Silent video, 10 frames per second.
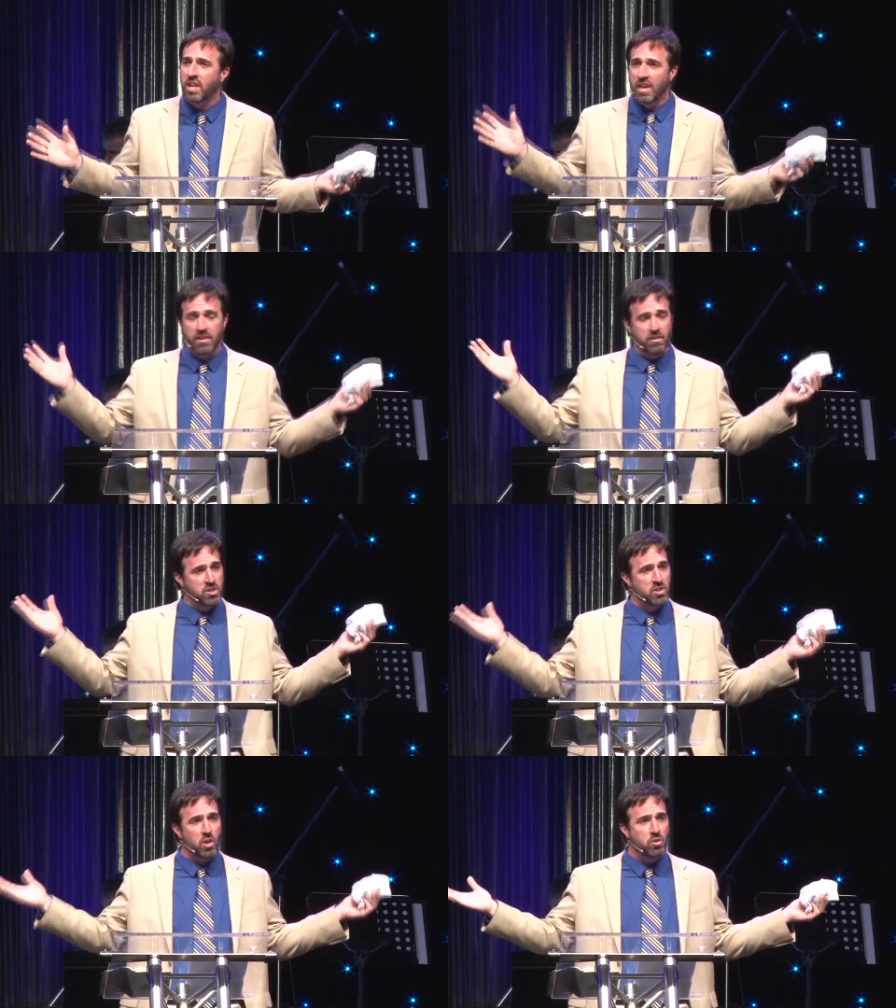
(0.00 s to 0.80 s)
There is
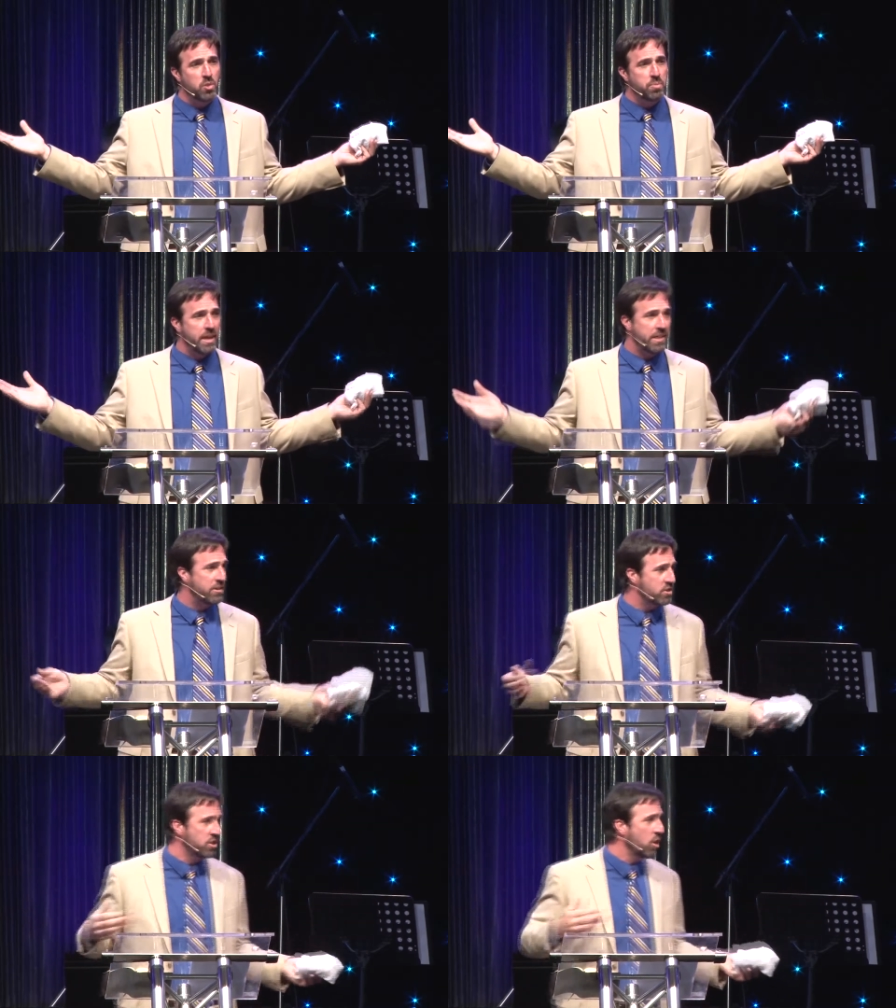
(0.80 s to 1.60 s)
no new plan. There
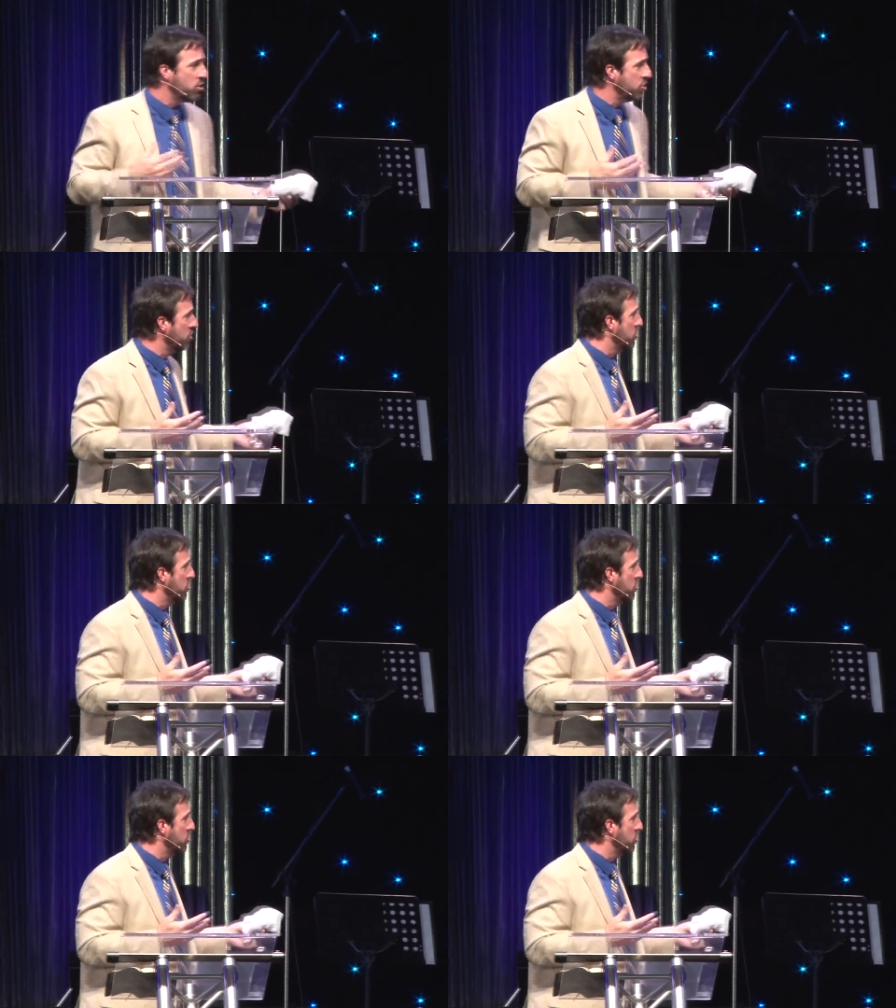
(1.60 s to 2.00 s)
is no new